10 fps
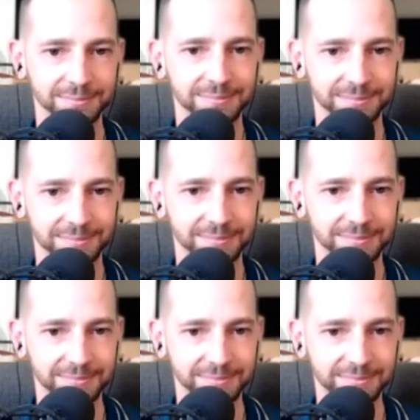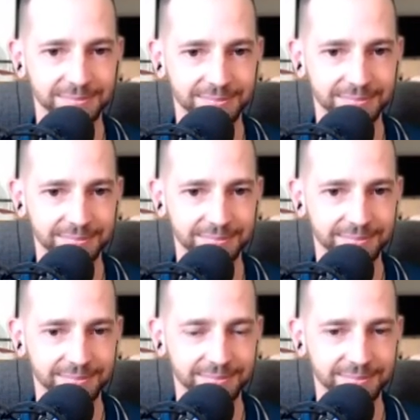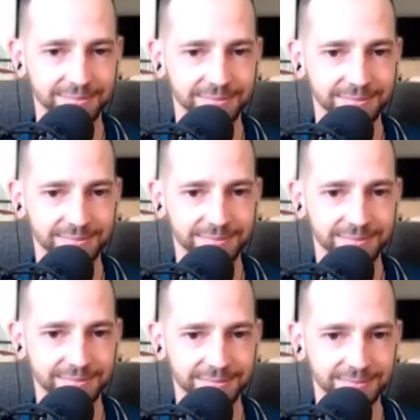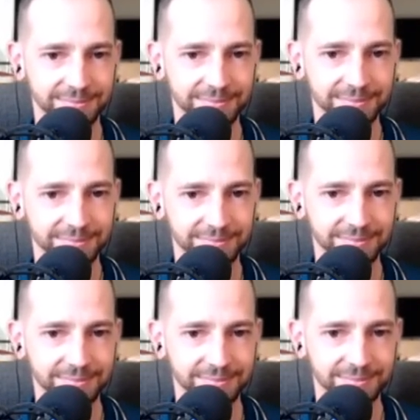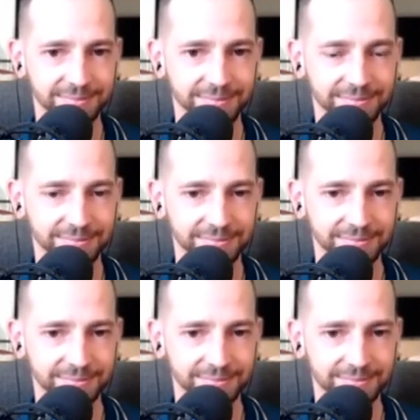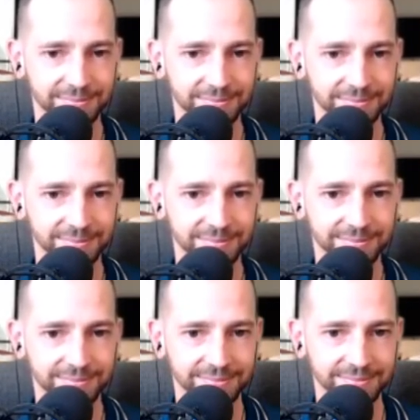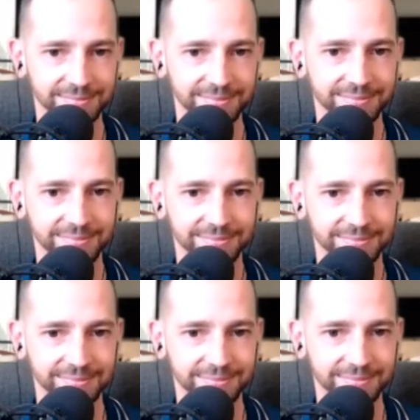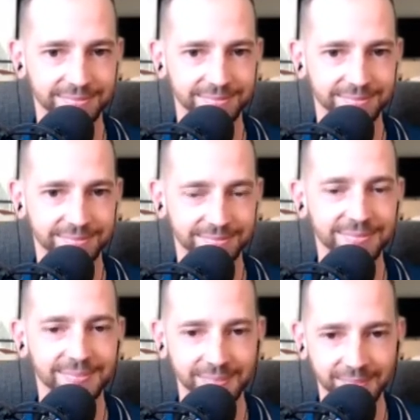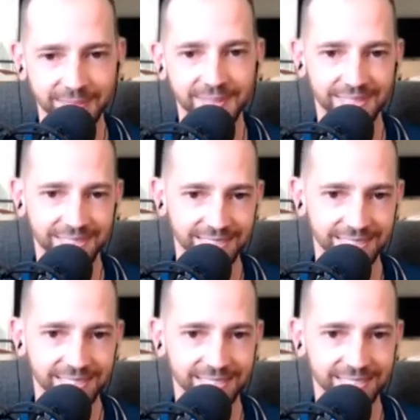(silent)